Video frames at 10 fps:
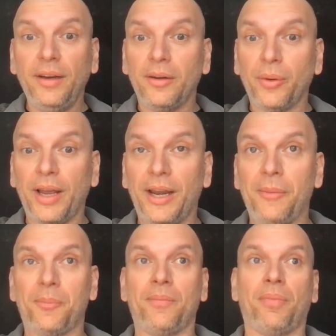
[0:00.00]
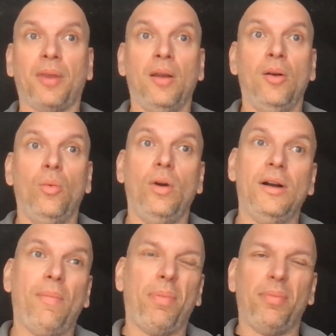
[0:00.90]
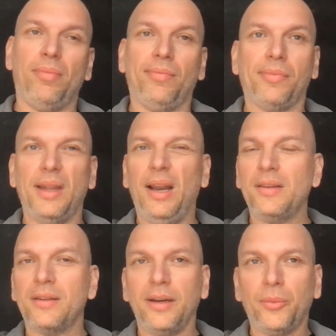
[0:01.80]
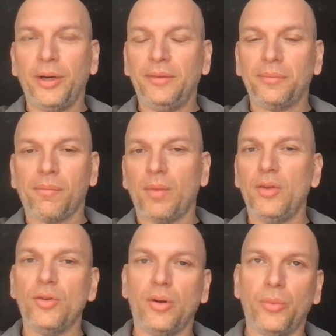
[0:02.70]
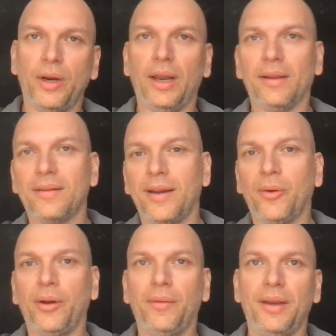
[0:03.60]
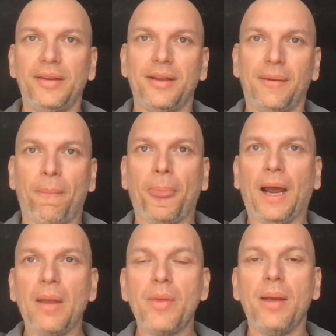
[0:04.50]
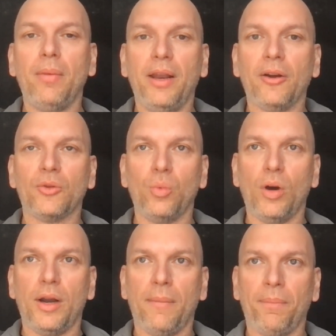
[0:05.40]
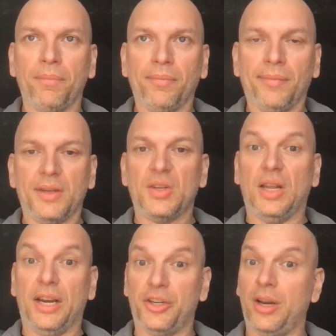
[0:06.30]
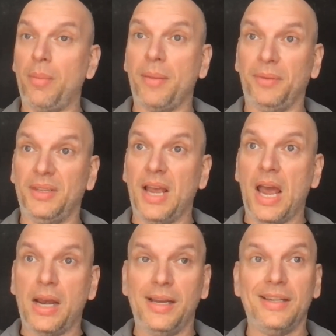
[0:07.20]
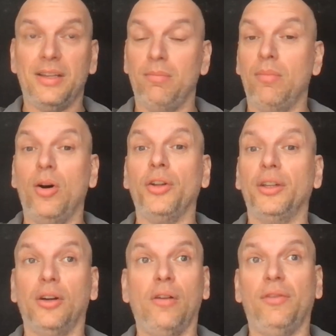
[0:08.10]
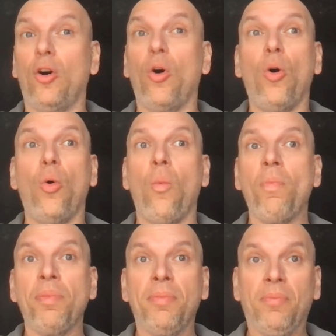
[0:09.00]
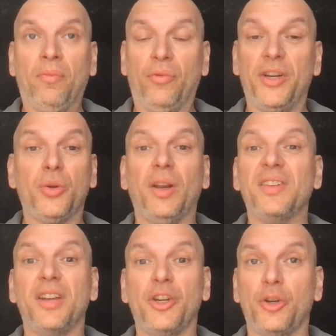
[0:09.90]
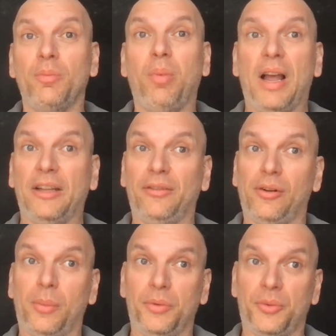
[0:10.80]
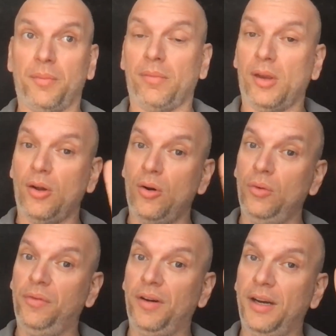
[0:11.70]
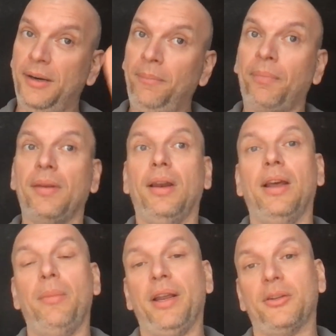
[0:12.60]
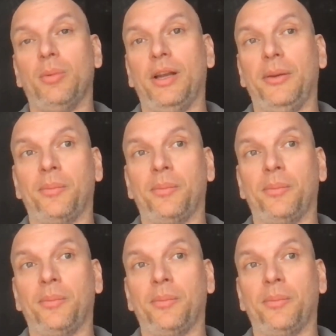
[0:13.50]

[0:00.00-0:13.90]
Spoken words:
ready. Well, the last secret, not really a secret, is that IBM LinuxONE / IBM Z is the mother of all virtualization platforms. Hold fire, let me explain.